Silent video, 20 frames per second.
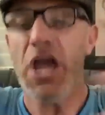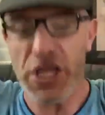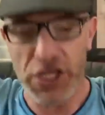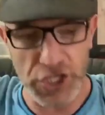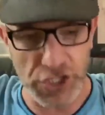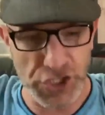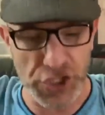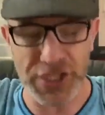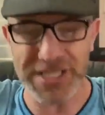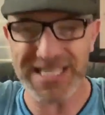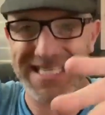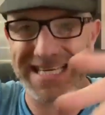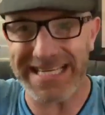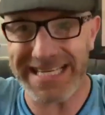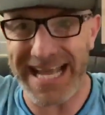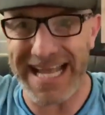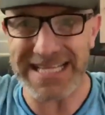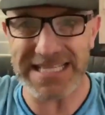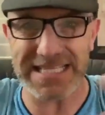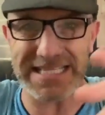You're just
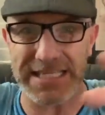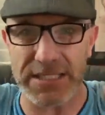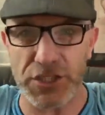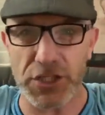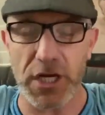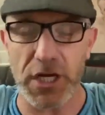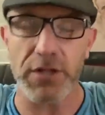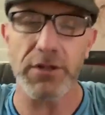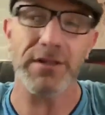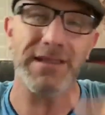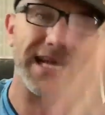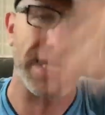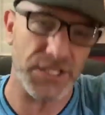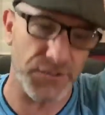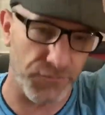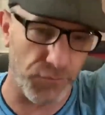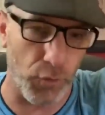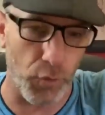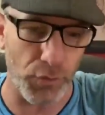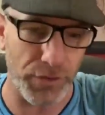against each other. And that's
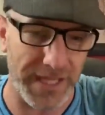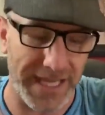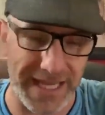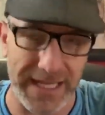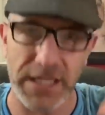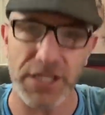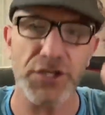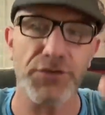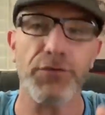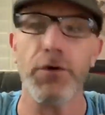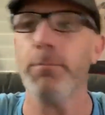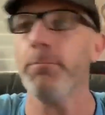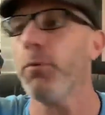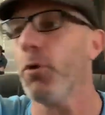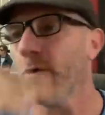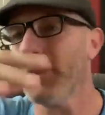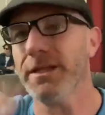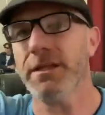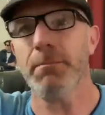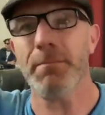for the English
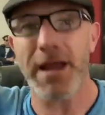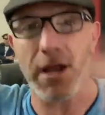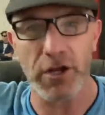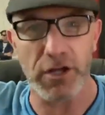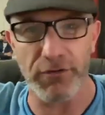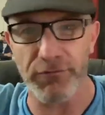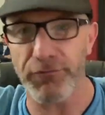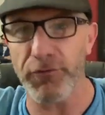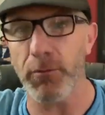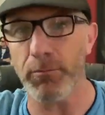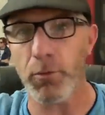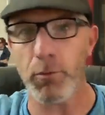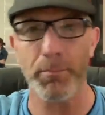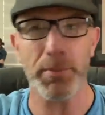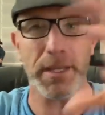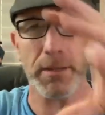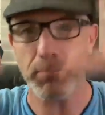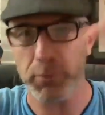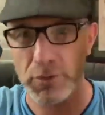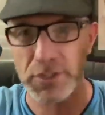football and American football
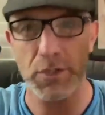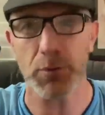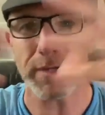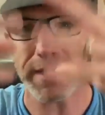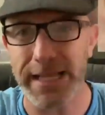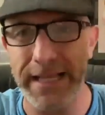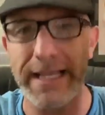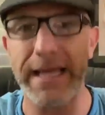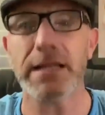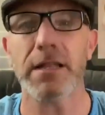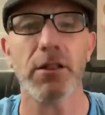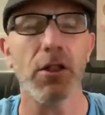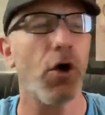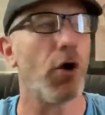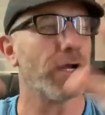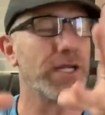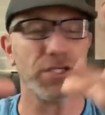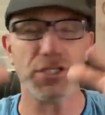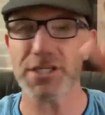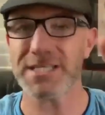people. So we can get
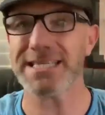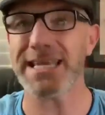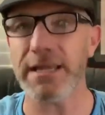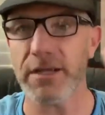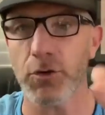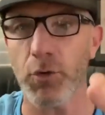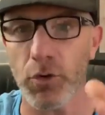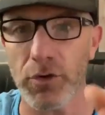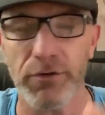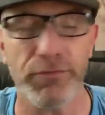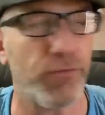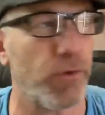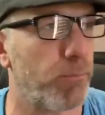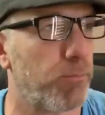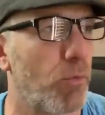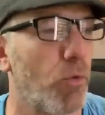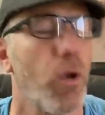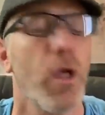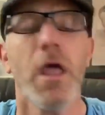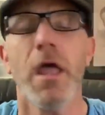along and just say, call it
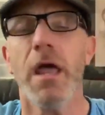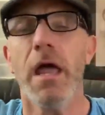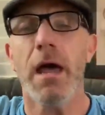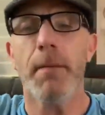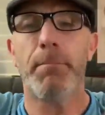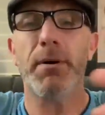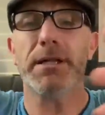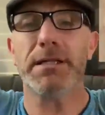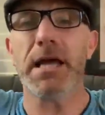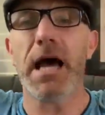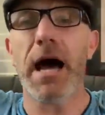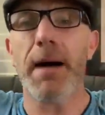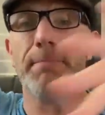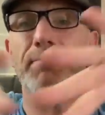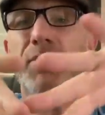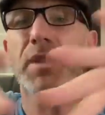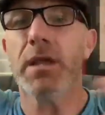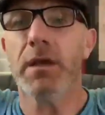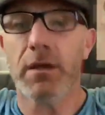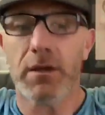football. But,
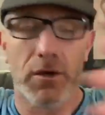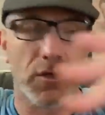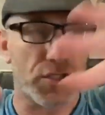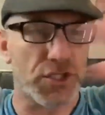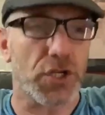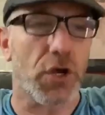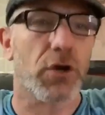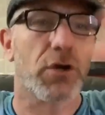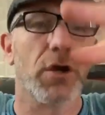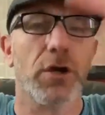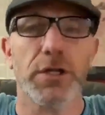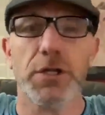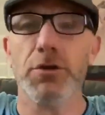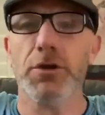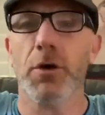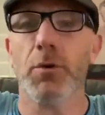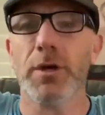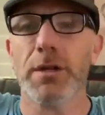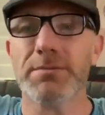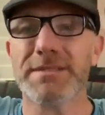or soccer, you
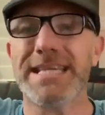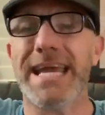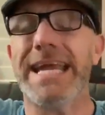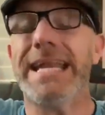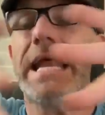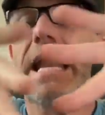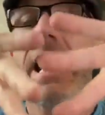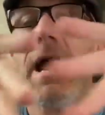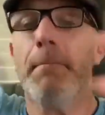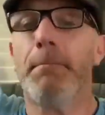know what I'm saying.